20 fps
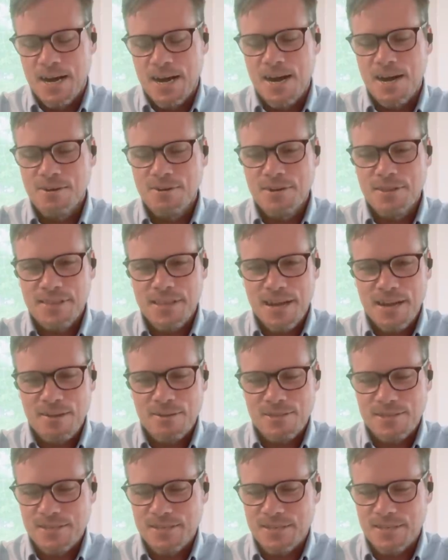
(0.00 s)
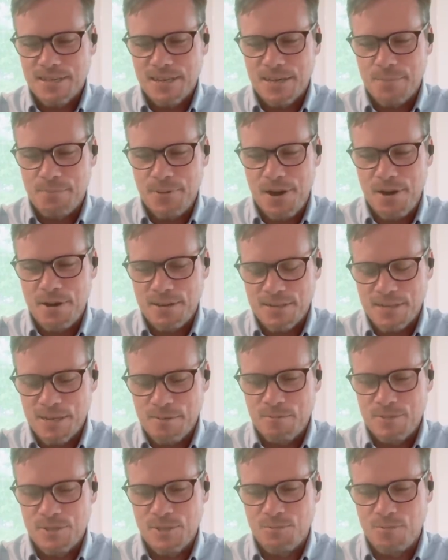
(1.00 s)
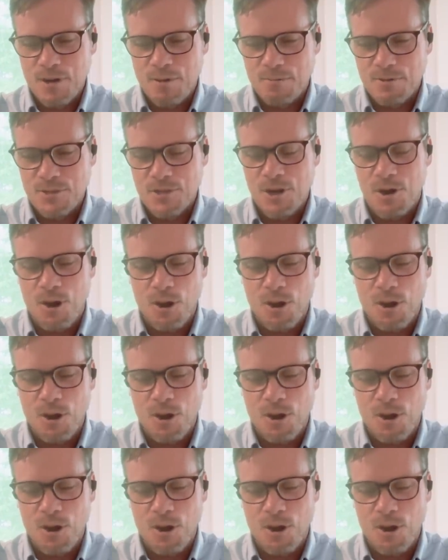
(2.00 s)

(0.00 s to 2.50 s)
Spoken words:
$100,000 apparently was what was